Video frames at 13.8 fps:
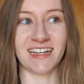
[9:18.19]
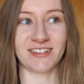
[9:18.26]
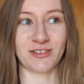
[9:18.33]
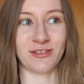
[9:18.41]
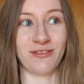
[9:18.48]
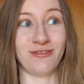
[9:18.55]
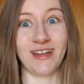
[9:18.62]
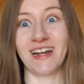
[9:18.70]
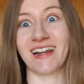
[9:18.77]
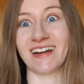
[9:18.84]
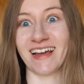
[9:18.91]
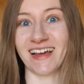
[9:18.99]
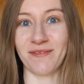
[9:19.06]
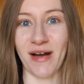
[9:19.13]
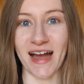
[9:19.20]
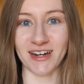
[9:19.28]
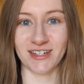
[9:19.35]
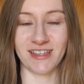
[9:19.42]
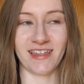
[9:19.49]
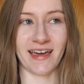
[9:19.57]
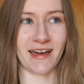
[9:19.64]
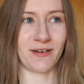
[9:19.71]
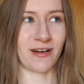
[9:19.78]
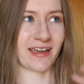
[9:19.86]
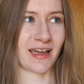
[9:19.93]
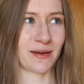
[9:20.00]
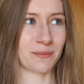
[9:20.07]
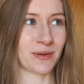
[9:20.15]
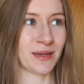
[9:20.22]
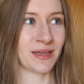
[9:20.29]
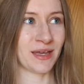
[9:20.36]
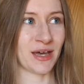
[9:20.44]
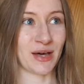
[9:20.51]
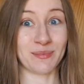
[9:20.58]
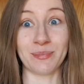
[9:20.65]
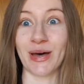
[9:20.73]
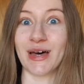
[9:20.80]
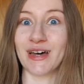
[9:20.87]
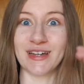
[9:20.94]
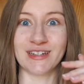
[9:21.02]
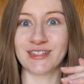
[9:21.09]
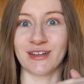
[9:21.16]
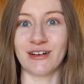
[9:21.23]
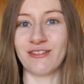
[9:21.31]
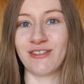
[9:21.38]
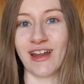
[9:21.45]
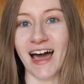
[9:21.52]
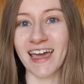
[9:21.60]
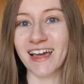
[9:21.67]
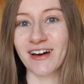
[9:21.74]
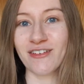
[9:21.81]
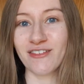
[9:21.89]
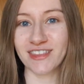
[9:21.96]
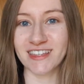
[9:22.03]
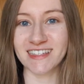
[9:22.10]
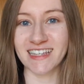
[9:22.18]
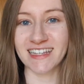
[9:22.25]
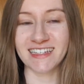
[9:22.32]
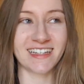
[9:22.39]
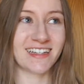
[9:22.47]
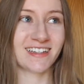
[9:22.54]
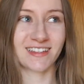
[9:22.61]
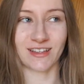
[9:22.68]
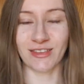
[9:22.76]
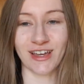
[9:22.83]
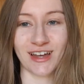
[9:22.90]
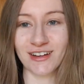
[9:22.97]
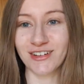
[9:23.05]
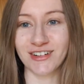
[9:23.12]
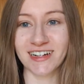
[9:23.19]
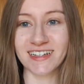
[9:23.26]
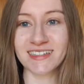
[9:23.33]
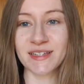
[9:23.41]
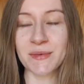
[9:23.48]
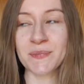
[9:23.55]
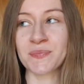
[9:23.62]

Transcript: and sort of feeling like I'm actually there, or like I'm a bird sort of flying over the cities or the countries.